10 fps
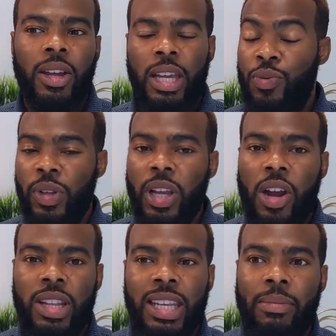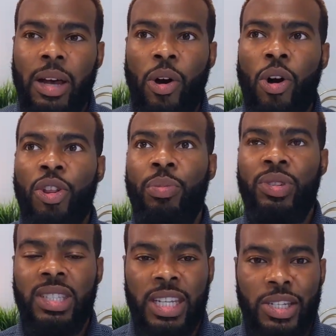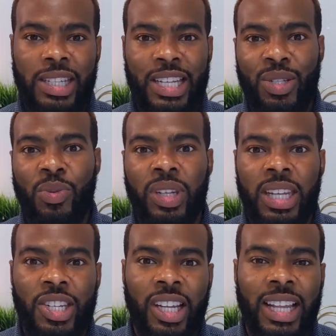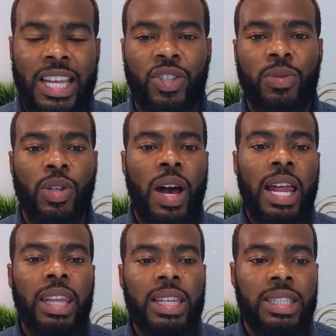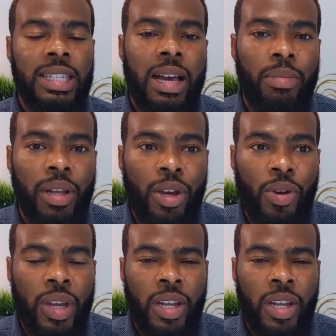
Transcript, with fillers: It's really hard to think about all the procedures that you will need in a classroom. So I linked down below an